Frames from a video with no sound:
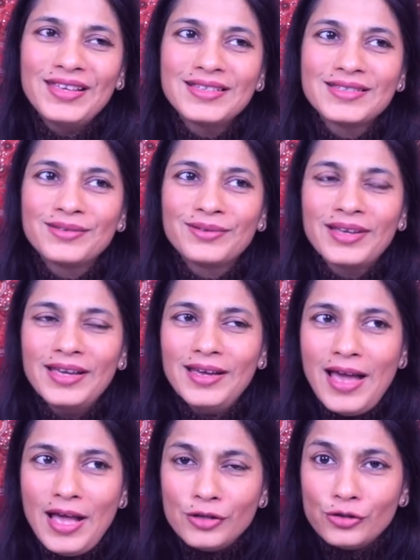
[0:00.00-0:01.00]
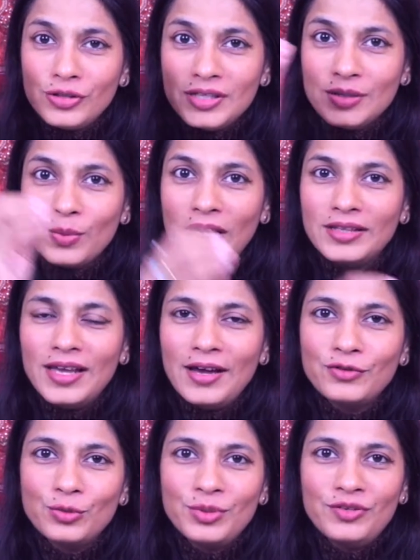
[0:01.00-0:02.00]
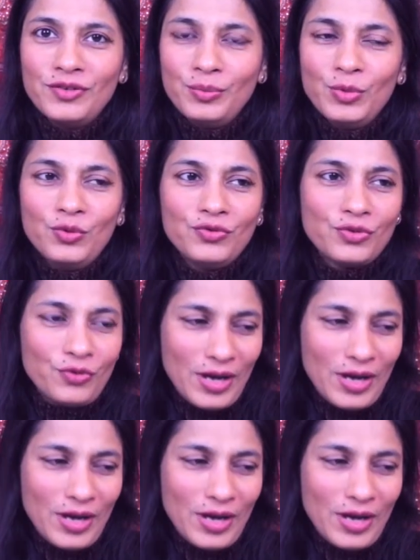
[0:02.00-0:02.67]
things okay so this is why they have to be removed